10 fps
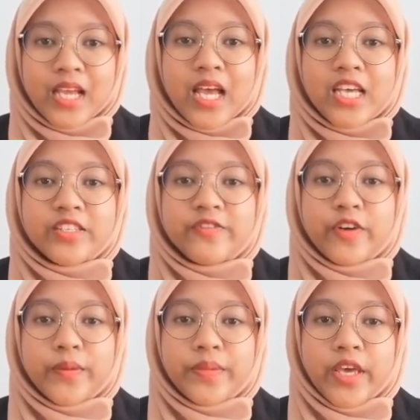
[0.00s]
As
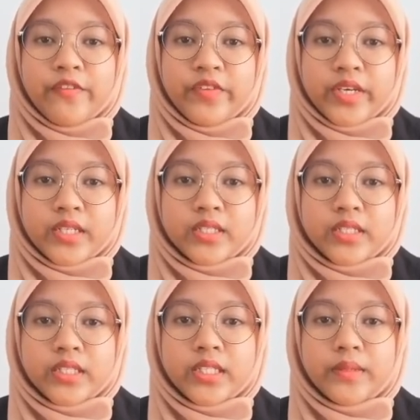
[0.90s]
for behavior,
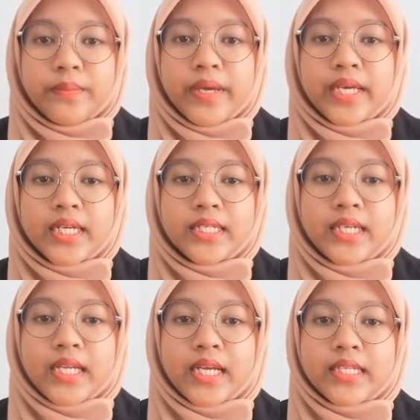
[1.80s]
the bear
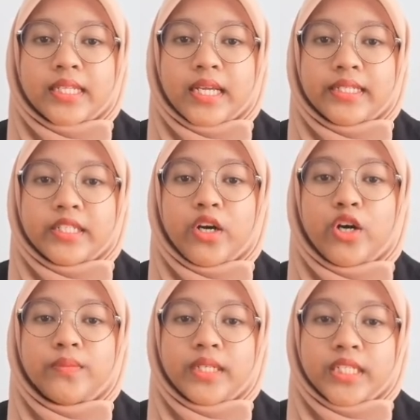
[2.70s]
Korean has larger
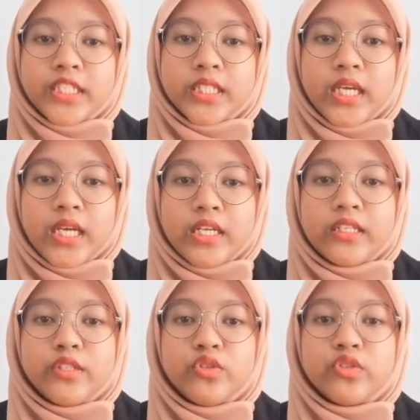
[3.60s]
home range
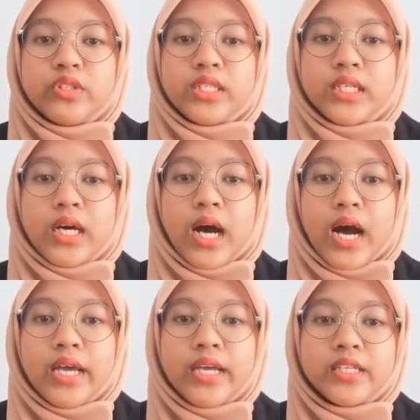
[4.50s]
due to the
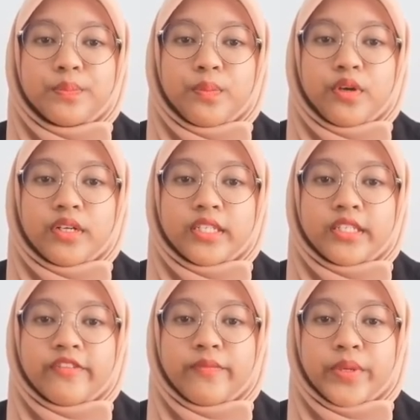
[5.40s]
high
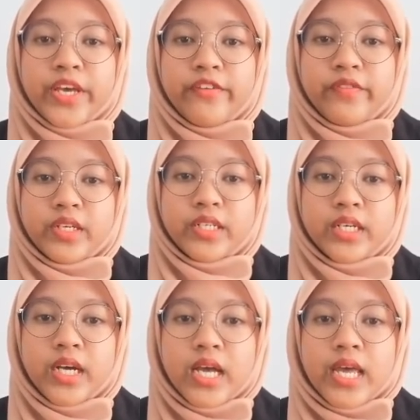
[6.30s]
explorative
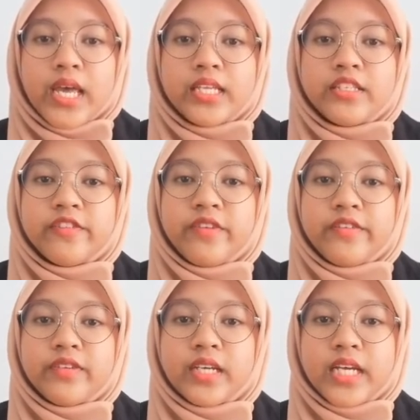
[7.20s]
behavior and
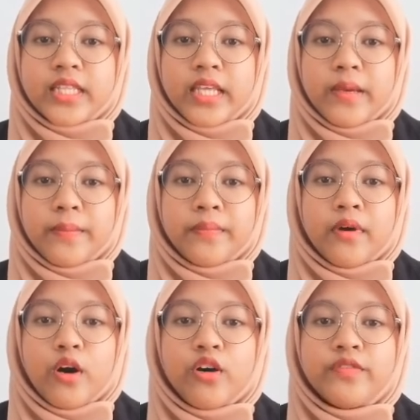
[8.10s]
survival attempt
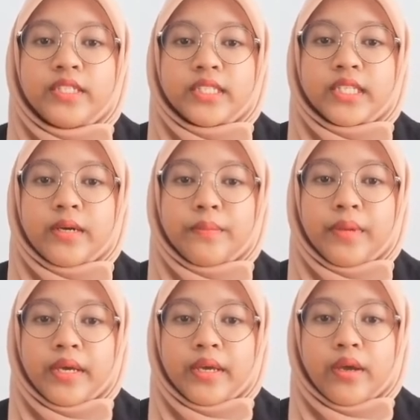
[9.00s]
of the sun
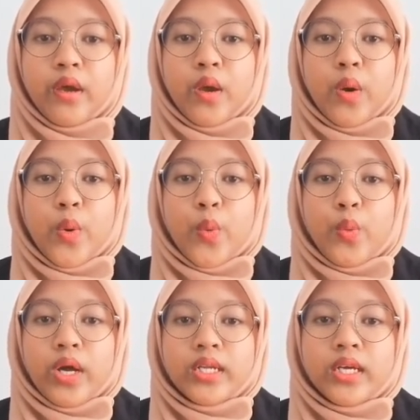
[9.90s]
bear
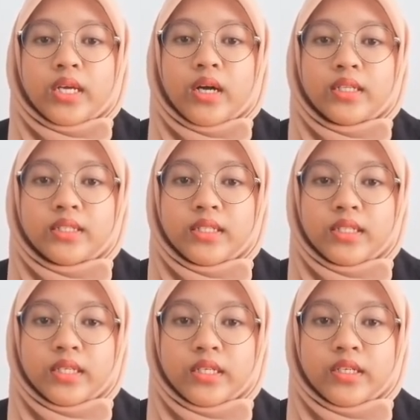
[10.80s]
while
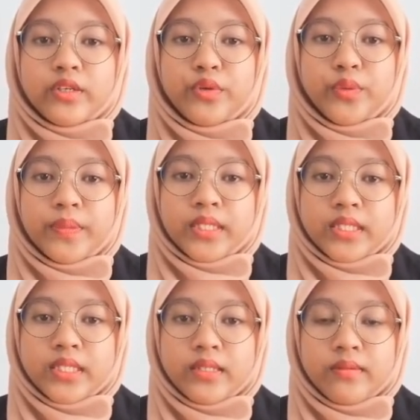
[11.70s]
encountering
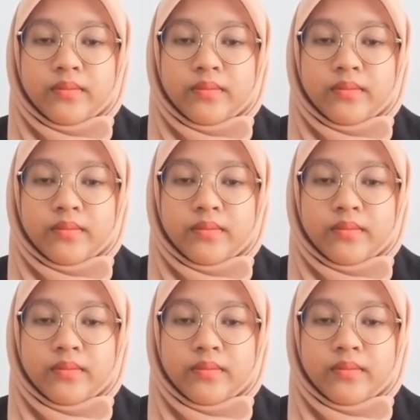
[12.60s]
humans.